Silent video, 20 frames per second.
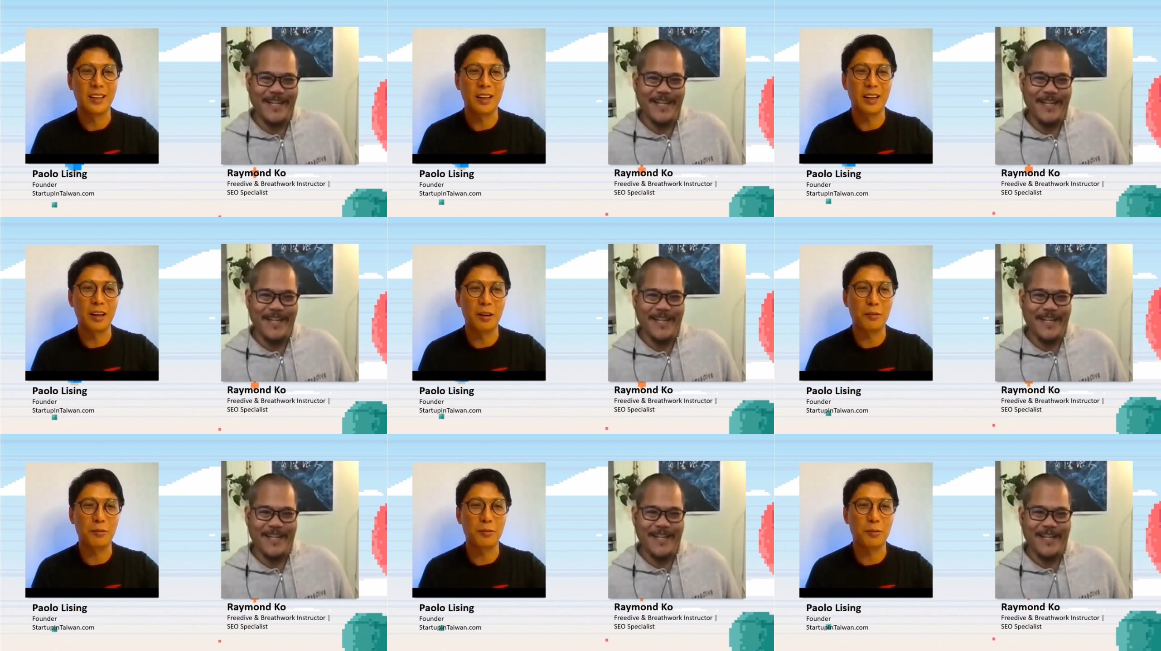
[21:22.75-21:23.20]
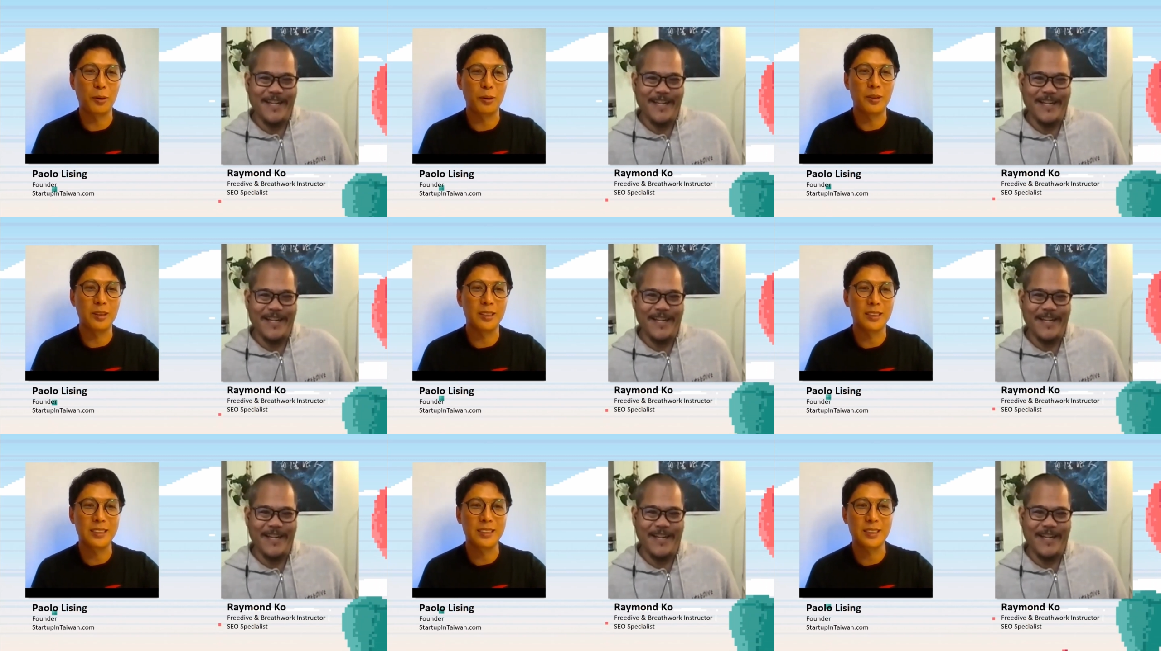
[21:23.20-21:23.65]
Speaker 1: uh,
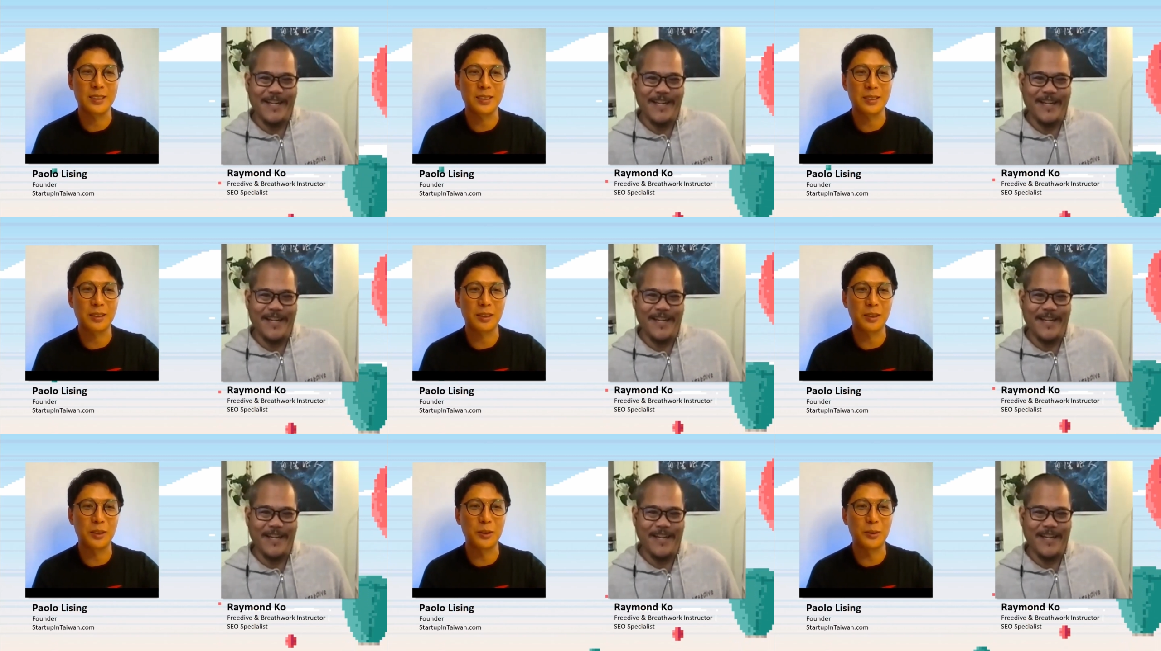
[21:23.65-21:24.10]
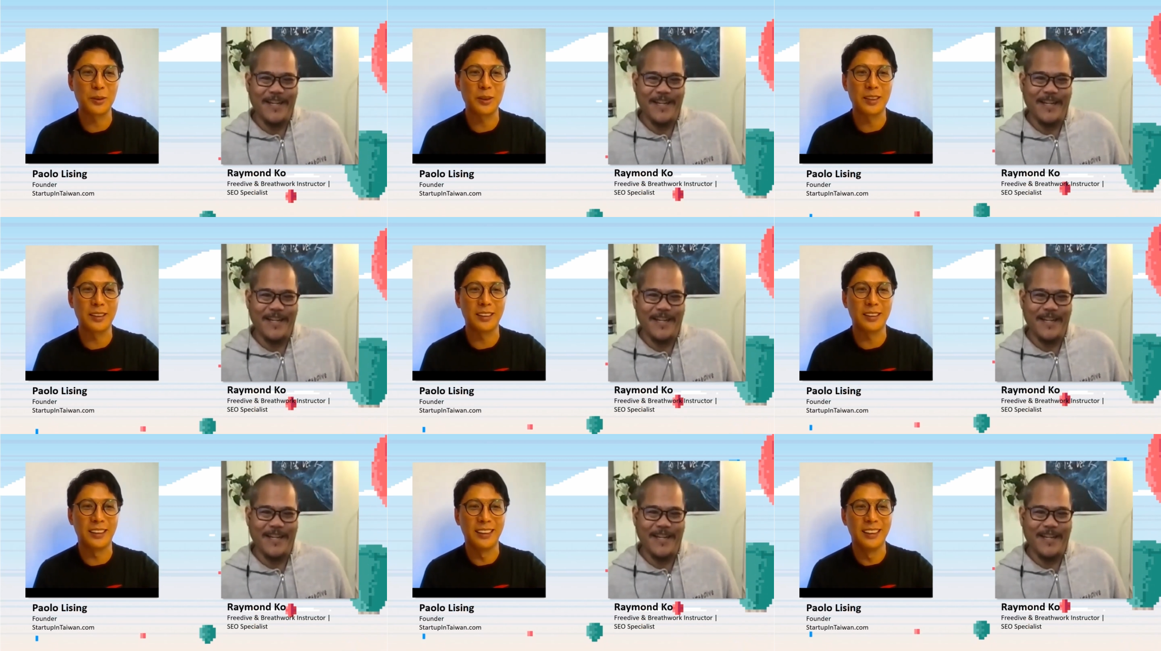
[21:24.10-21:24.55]
for this Q
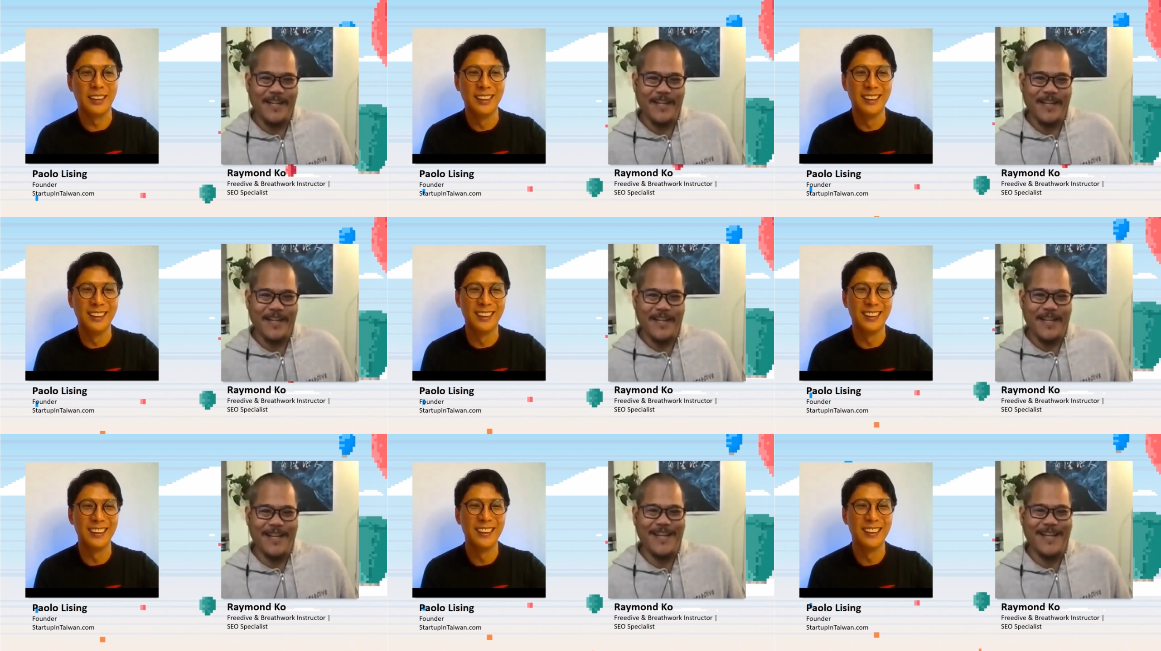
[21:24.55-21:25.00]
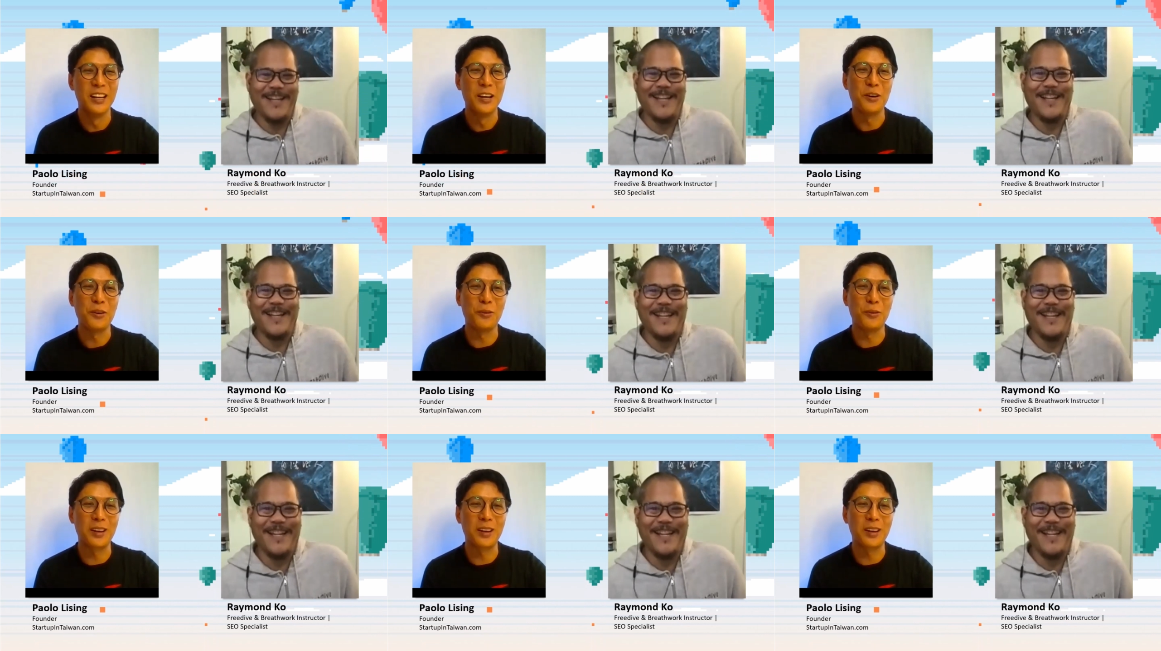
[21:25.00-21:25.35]
and A.